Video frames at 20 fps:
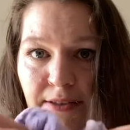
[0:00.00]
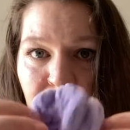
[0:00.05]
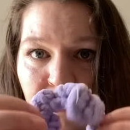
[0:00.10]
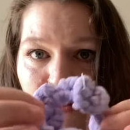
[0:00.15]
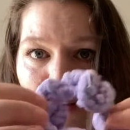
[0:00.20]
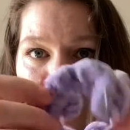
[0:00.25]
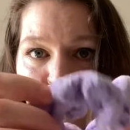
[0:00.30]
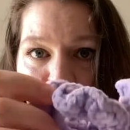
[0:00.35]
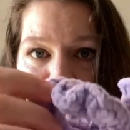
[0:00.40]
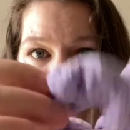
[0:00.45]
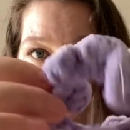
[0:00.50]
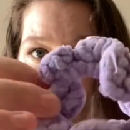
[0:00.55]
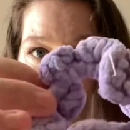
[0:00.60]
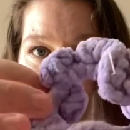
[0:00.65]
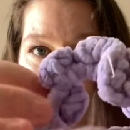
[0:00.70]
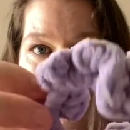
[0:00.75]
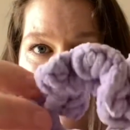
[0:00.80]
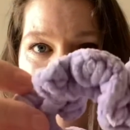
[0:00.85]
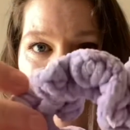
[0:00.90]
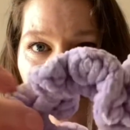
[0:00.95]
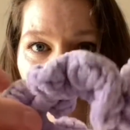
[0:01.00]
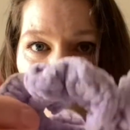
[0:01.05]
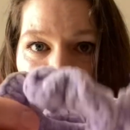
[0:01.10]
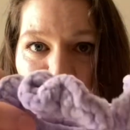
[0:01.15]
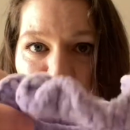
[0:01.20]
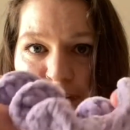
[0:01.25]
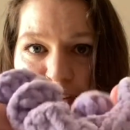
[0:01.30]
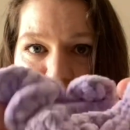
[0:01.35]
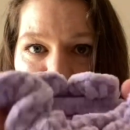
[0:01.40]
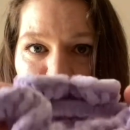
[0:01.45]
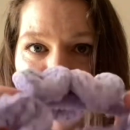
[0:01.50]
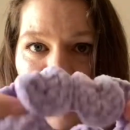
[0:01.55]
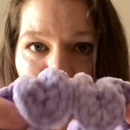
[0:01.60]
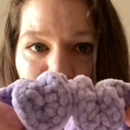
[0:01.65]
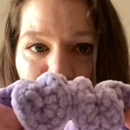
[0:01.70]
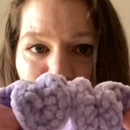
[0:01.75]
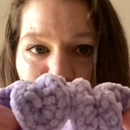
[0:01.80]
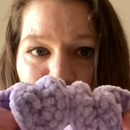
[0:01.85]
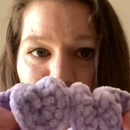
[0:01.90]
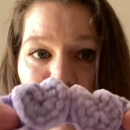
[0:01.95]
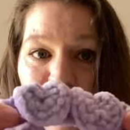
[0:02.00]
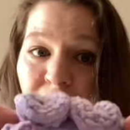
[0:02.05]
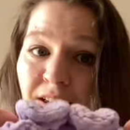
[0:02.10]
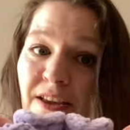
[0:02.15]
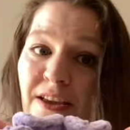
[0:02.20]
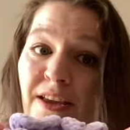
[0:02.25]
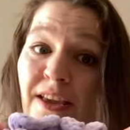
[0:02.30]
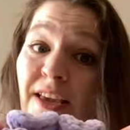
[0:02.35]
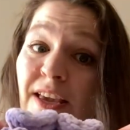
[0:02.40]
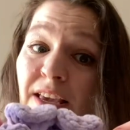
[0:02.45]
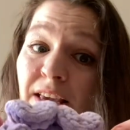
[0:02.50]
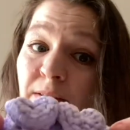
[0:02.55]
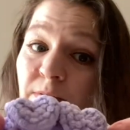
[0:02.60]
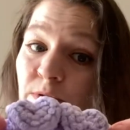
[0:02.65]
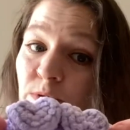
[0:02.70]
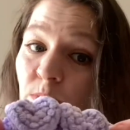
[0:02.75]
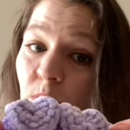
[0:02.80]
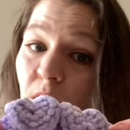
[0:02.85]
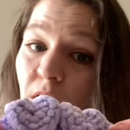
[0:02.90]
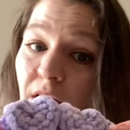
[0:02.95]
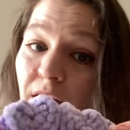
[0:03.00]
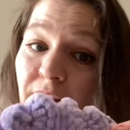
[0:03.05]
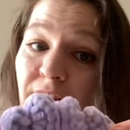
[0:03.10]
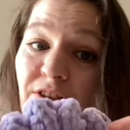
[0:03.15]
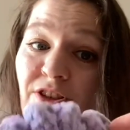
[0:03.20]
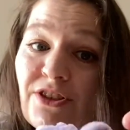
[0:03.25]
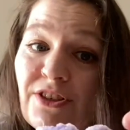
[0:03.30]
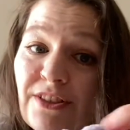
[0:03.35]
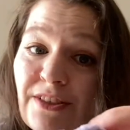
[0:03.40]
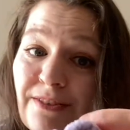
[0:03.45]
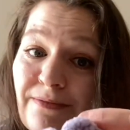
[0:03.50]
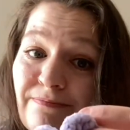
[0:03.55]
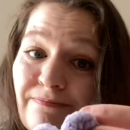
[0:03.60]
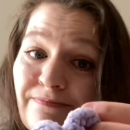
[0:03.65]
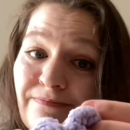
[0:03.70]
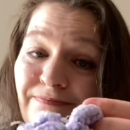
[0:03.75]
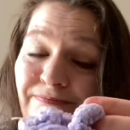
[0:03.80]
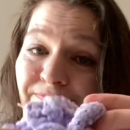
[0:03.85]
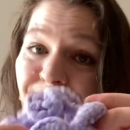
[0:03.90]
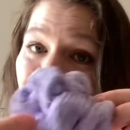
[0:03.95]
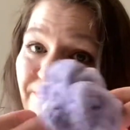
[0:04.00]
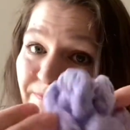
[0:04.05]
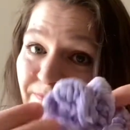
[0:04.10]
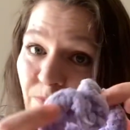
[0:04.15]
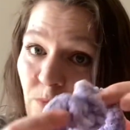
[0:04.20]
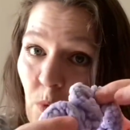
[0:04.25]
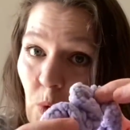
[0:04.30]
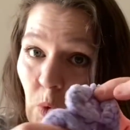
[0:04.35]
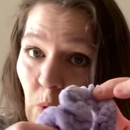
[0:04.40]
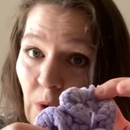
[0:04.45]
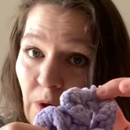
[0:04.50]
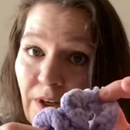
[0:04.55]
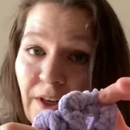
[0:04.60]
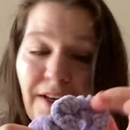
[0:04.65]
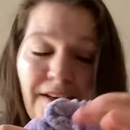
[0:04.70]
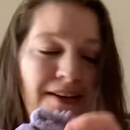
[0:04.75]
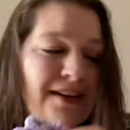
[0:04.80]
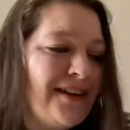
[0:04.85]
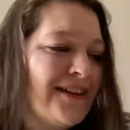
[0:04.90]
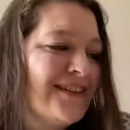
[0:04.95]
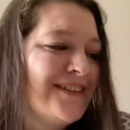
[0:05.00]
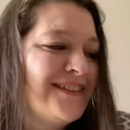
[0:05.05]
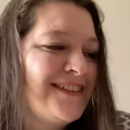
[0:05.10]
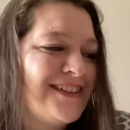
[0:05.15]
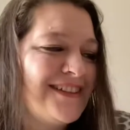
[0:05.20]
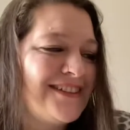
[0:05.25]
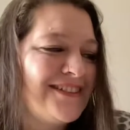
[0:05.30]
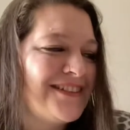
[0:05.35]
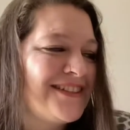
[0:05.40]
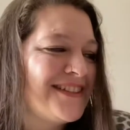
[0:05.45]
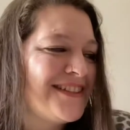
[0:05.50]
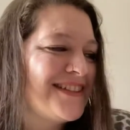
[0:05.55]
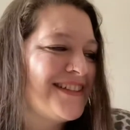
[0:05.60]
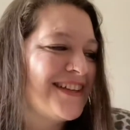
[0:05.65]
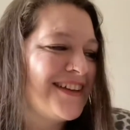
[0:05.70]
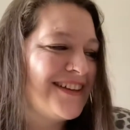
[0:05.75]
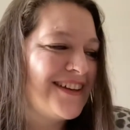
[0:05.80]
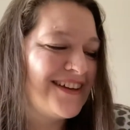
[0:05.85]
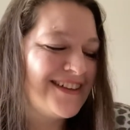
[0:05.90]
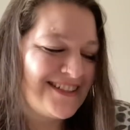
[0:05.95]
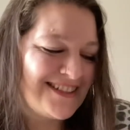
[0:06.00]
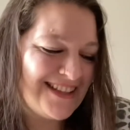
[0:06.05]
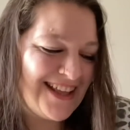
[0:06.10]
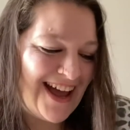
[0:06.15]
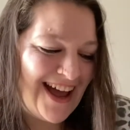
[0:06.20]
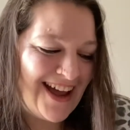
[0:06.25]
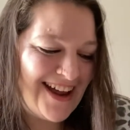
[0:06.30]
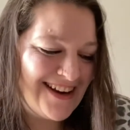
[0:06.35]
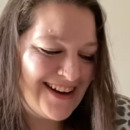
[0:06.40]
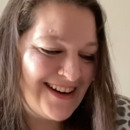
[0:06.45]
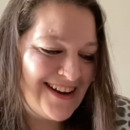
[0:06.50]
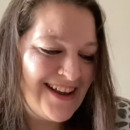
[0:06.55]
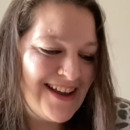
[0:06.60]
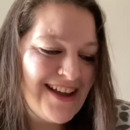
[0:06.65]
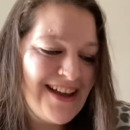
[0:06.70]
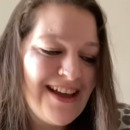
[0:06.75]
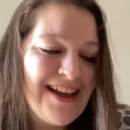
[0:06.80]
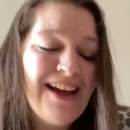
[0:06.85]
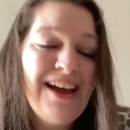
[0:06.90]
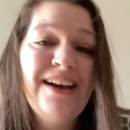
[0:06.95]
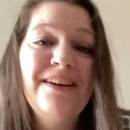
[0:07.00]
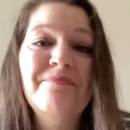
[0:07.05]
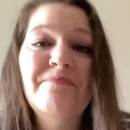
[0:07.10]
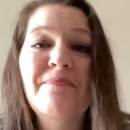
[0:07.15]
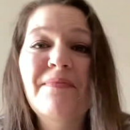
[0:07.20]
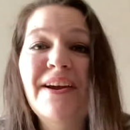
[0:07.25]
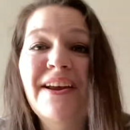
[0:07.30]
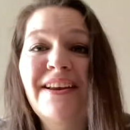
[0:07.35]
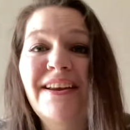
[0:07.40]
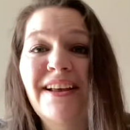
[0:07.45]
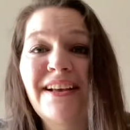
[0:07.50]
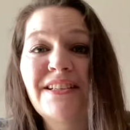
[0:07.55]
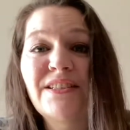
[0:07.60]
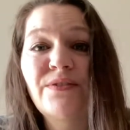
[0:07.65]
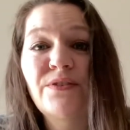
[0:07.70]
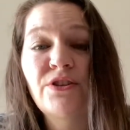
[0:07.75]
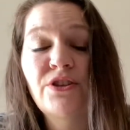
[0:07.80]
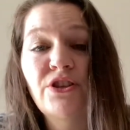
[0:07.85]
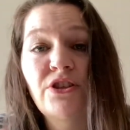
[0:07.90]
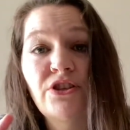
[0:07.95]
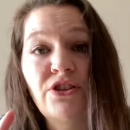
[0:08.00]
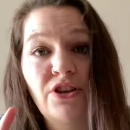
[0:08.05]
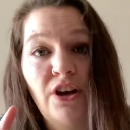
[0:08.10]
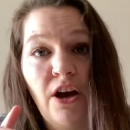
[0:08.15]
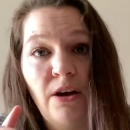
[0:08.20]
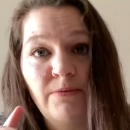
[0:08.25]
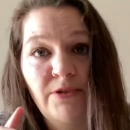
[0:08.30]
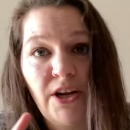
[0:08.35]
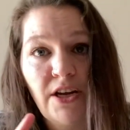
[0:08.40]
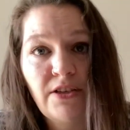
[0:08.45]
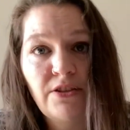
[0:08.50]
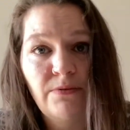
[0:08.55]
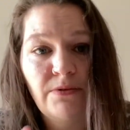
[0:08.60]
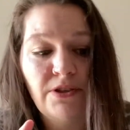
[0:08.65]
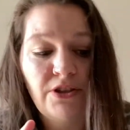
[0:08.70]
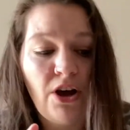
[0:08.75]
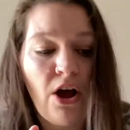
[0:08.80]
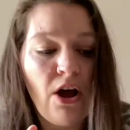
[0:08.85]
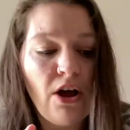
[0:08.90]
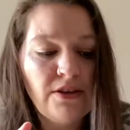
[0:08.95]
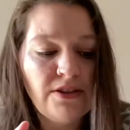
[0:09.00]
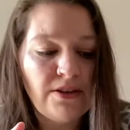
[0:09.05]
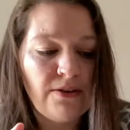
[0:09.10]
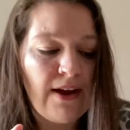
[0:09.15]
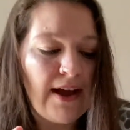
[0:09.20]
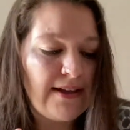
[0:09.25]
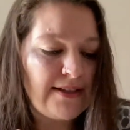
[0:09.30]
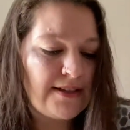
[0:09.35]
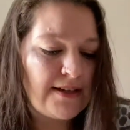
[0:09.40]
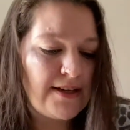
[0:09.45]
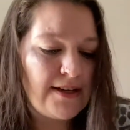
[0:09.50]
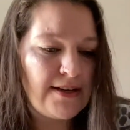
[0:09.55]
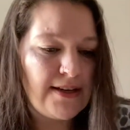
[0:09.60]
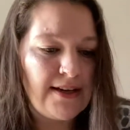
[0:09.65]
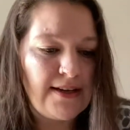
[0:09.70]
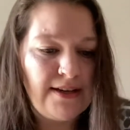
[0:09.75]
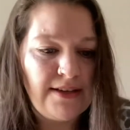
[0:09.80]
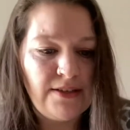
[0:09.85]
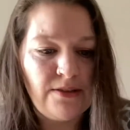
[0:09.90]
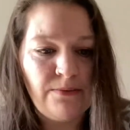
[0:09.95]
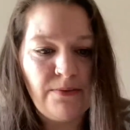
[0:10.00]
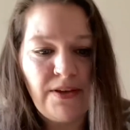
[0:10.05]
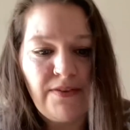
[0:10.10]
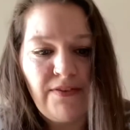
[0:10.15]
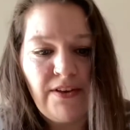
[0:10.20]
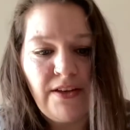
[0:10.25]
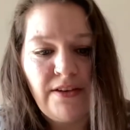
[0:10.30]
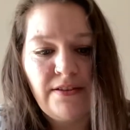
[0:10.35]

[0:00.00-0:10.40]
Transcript: That's why it looks a little funky, because it was washed and worn and used, so there's that. My next finished object, which also has an end I need to weave in,